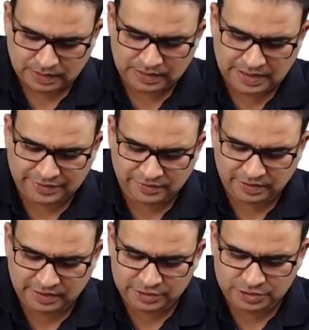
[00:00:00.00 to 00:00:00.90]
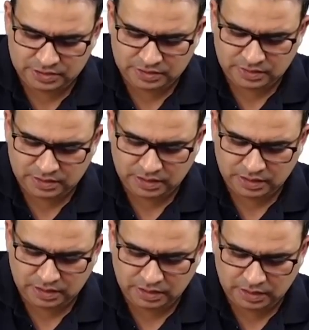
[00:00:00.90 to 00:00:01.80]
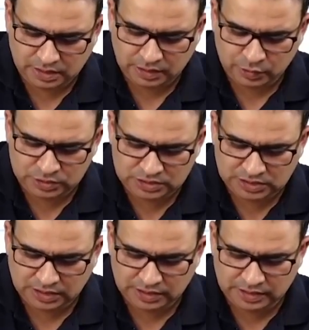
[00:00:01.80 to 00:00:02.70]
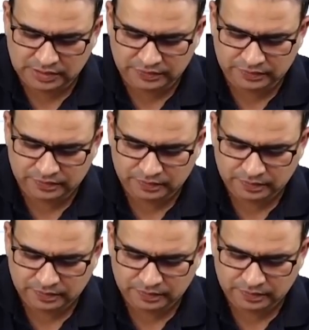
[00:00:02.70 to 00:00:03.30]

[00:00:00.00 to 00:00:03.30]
Lateral relation includes third nerve,